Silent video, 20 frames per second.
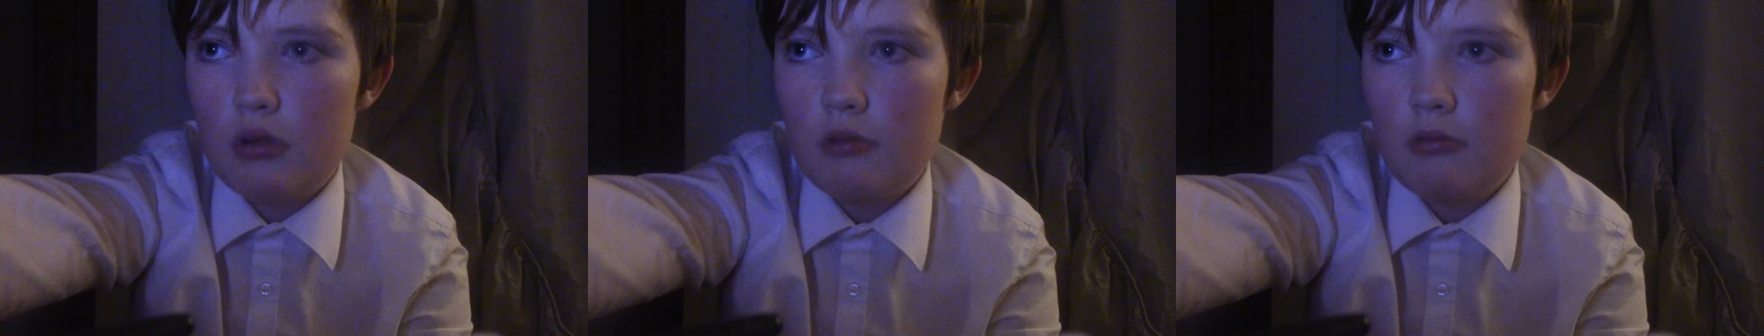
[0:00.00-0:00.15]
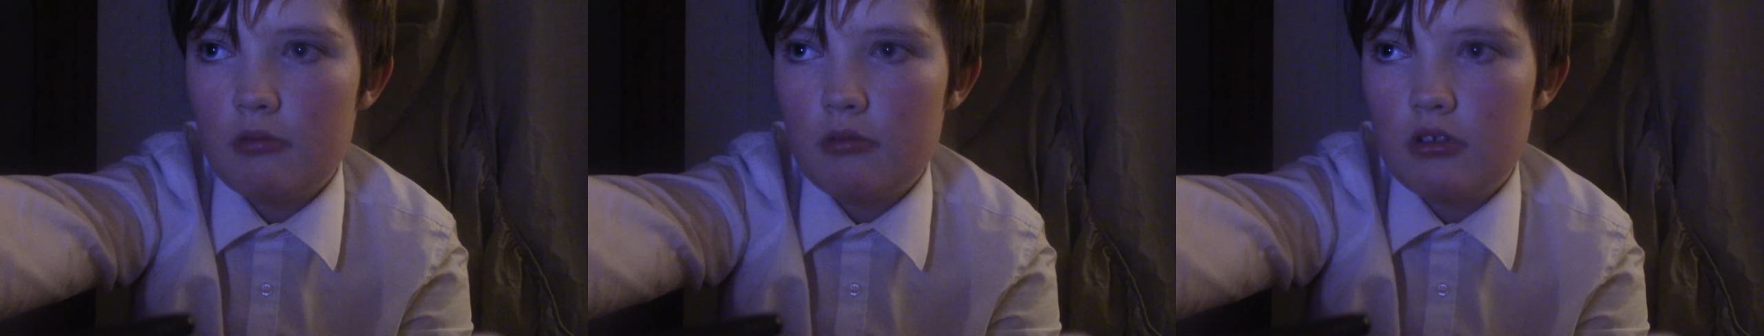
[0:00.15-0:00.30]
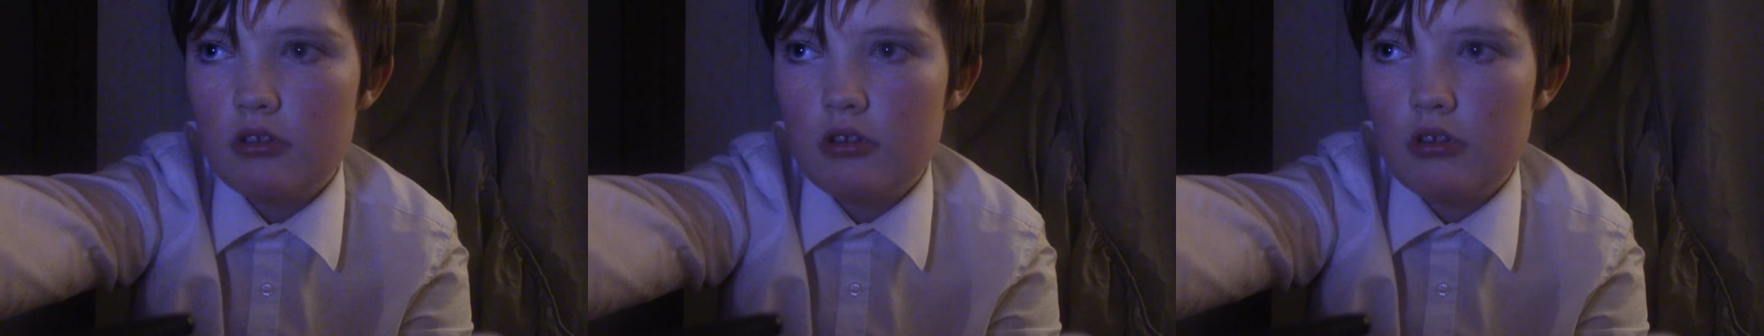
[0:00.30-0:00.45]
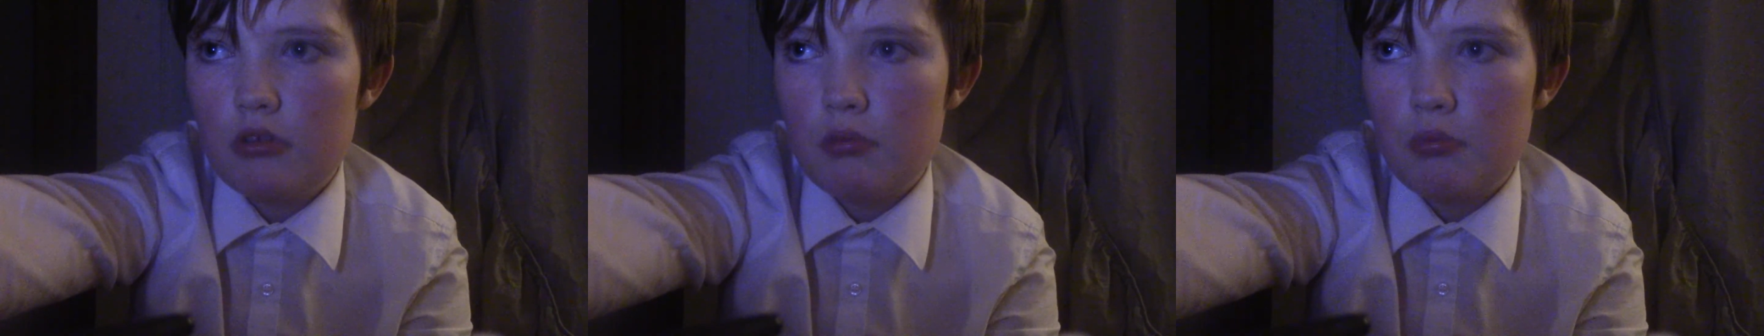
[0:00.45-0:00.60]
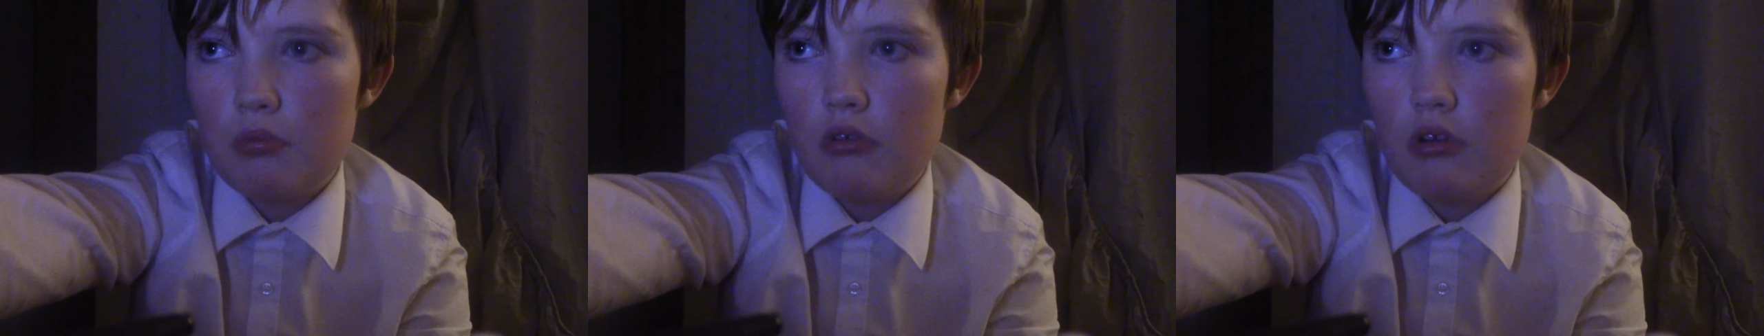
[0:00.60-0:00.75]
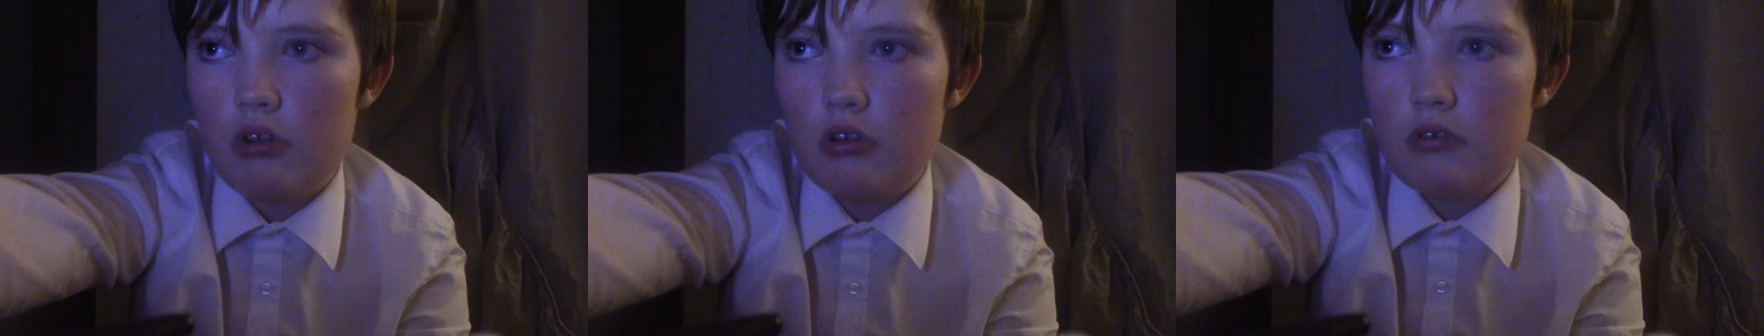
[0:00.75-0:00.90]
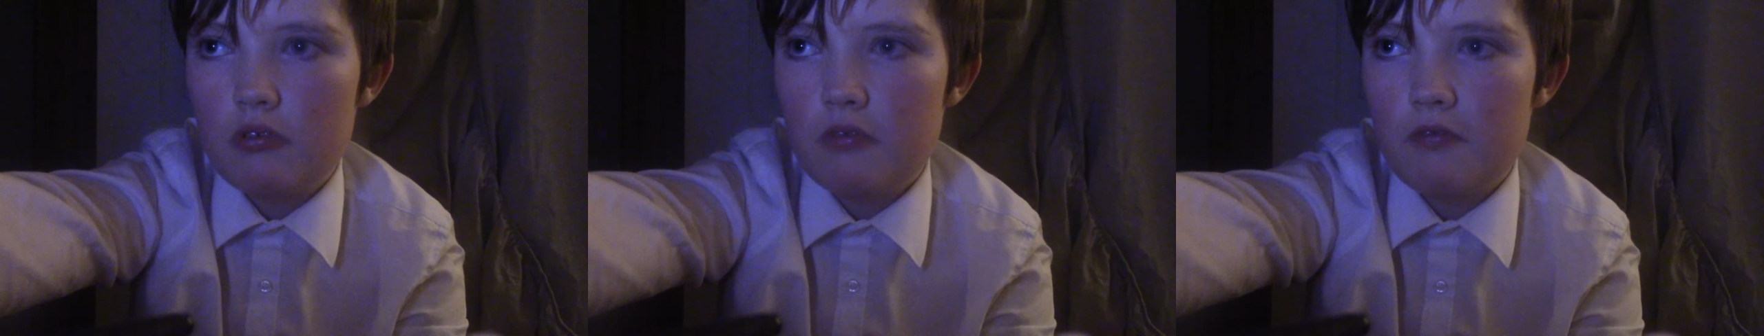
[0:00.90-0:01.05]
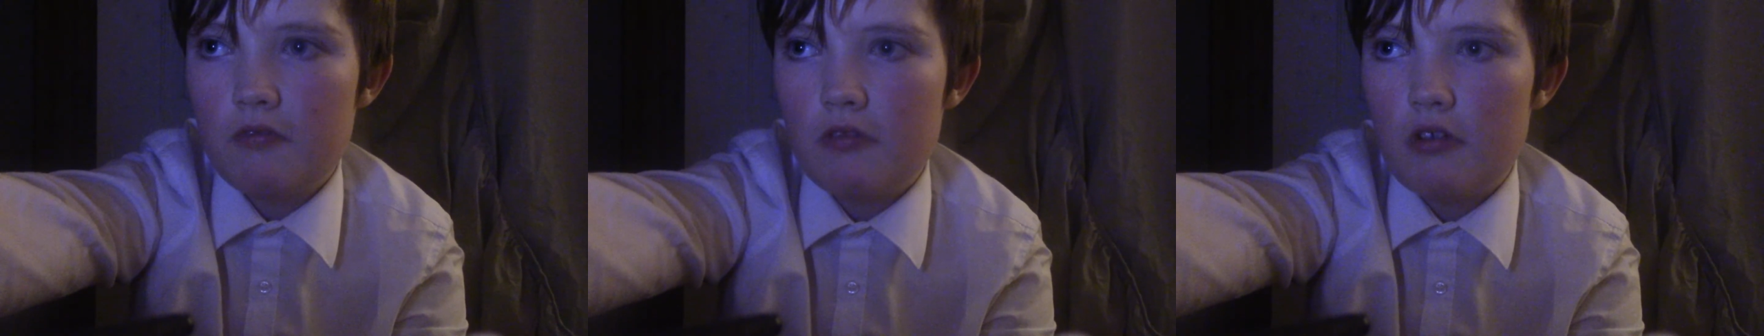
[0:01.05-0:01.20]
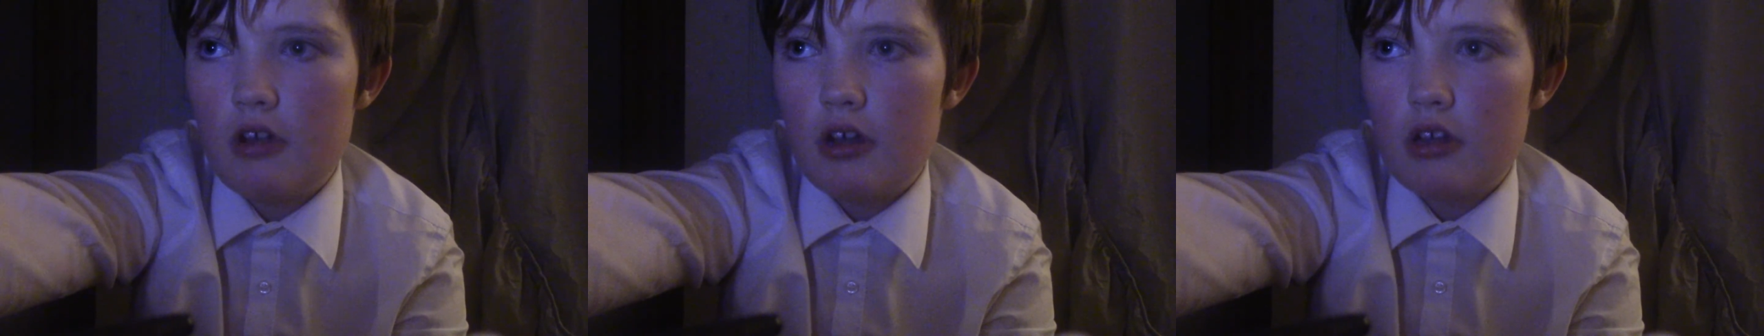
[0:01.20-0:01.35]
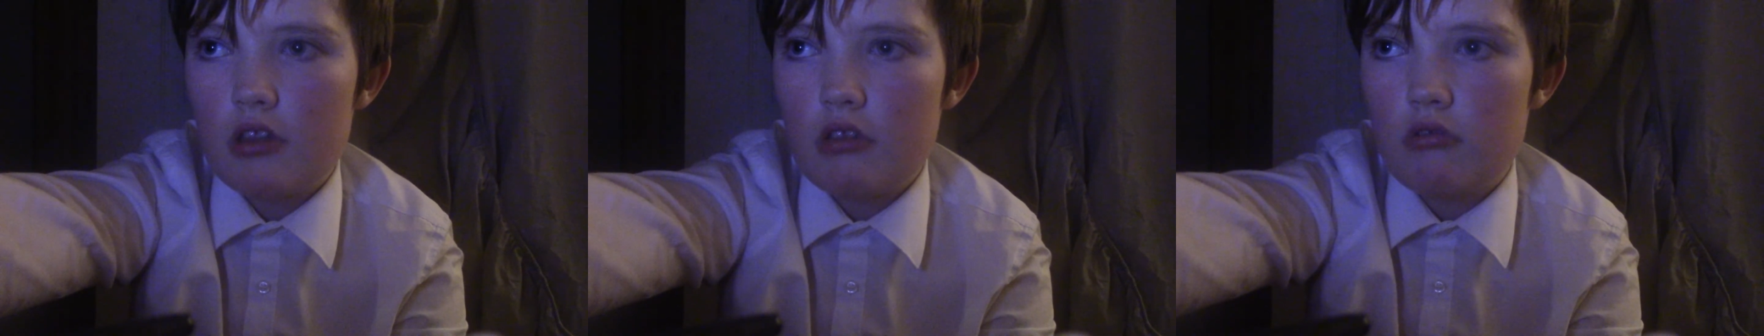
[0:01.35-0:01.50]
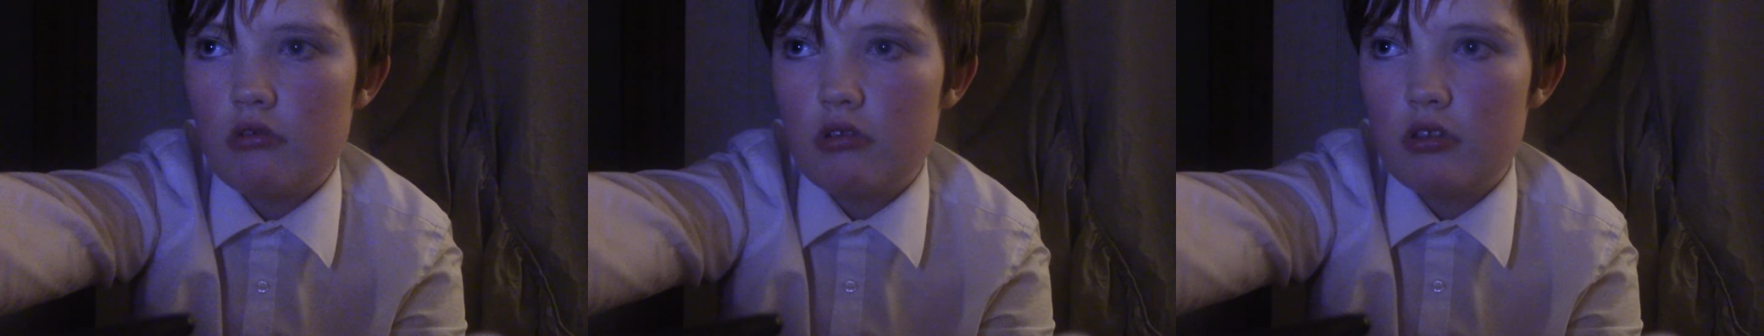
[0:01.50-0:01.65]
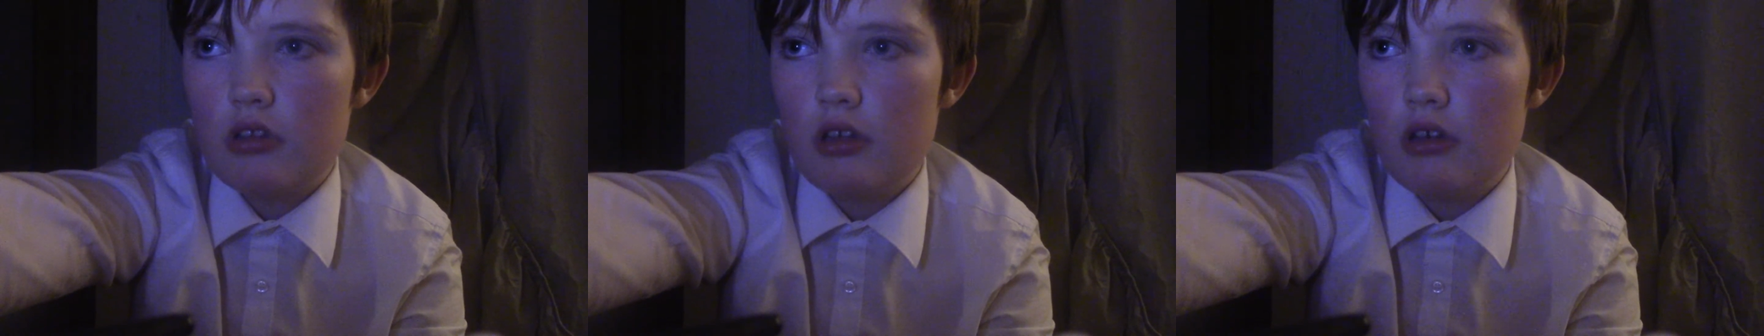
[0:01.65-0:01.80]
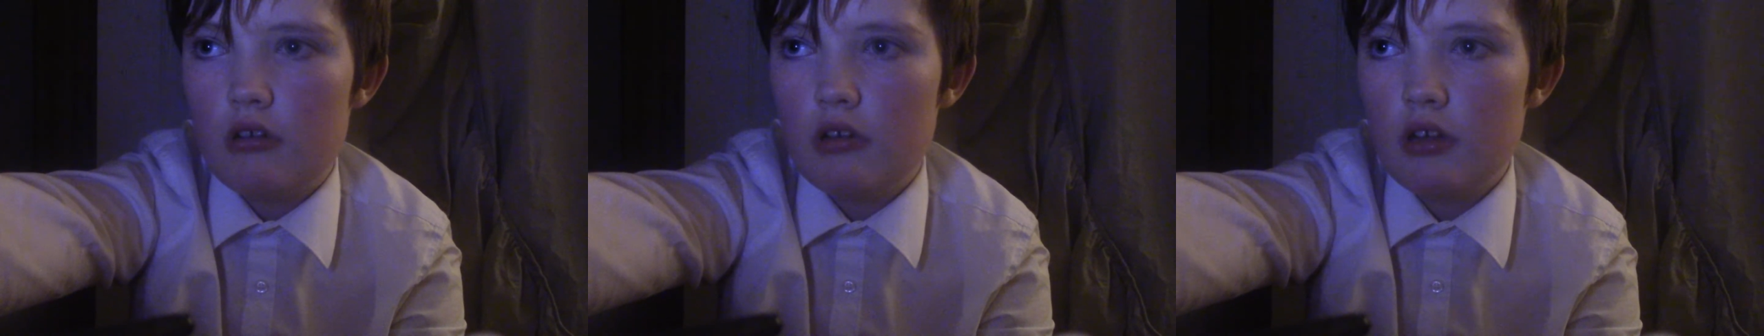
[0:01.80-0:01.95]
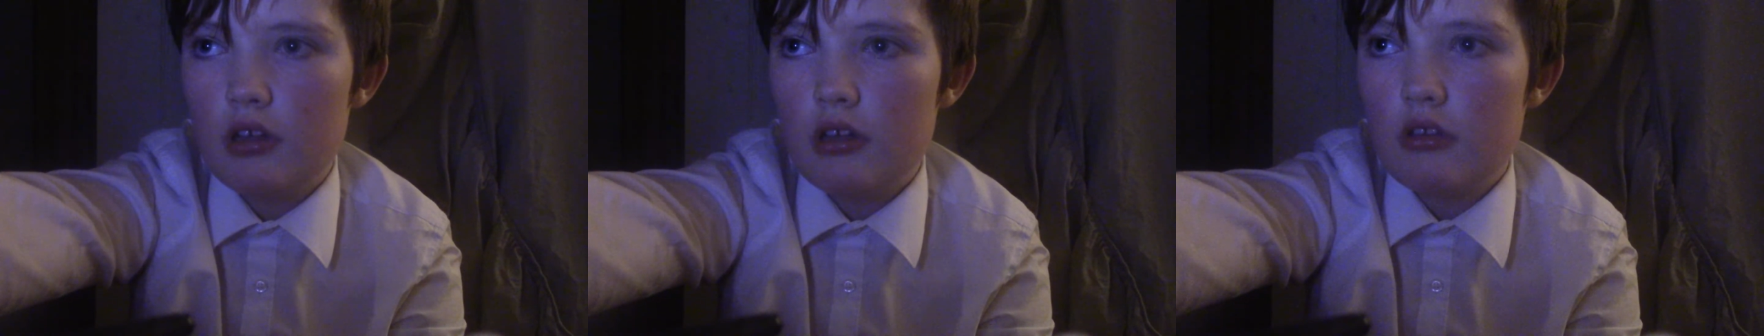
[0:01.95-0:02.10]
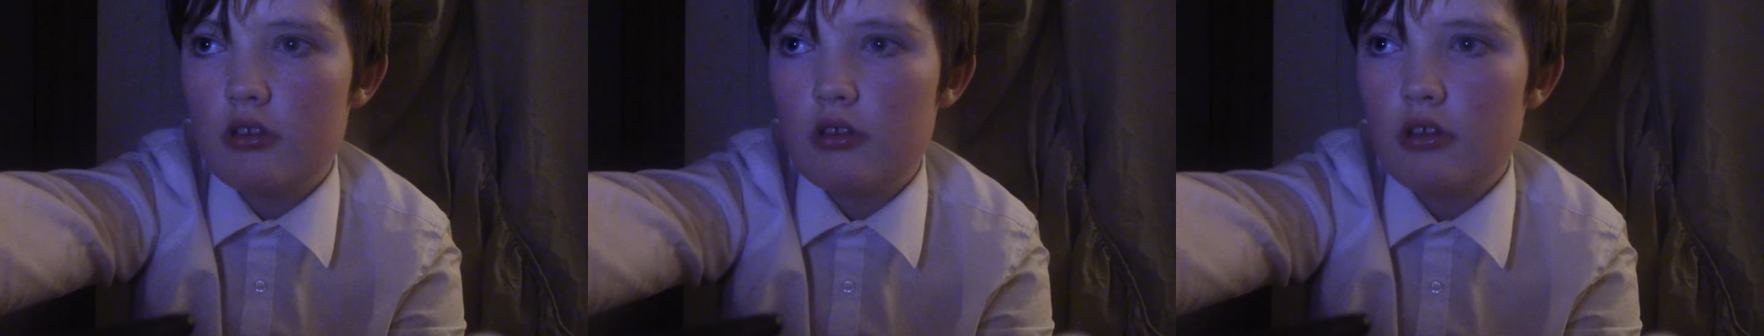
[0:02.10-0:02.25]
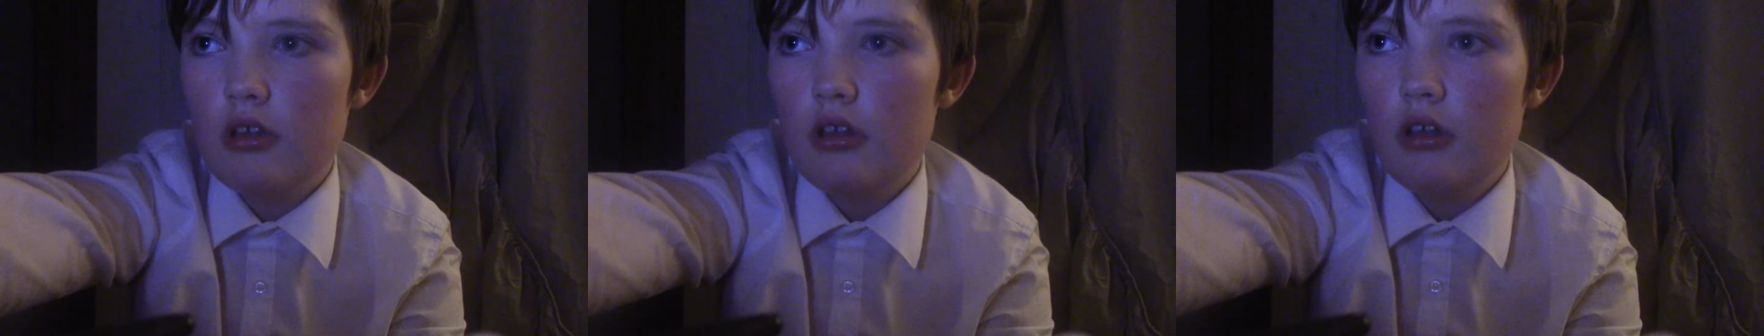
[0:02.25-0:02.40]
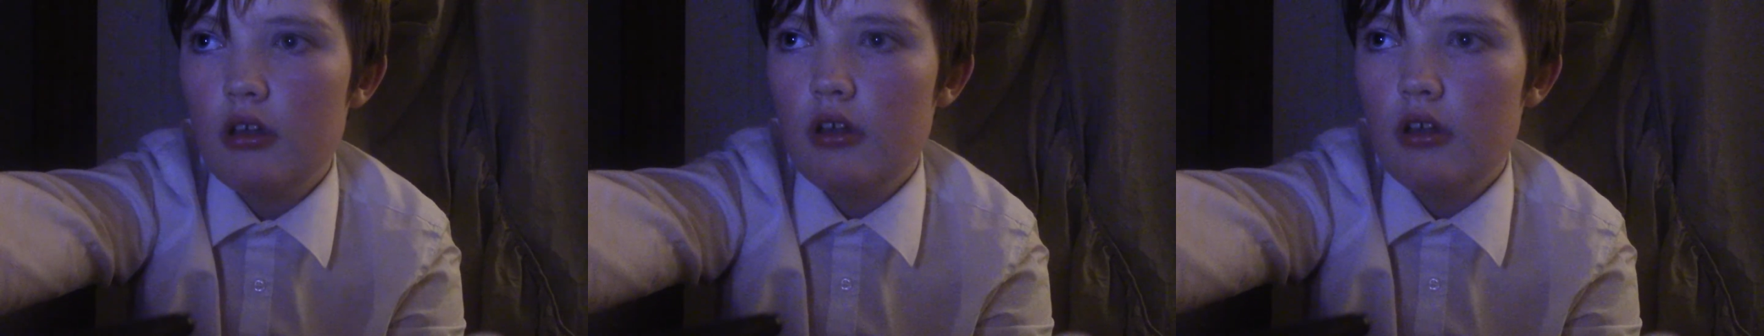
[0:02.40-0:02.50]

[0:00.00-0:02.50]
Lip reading: it was just brought for extra sailings.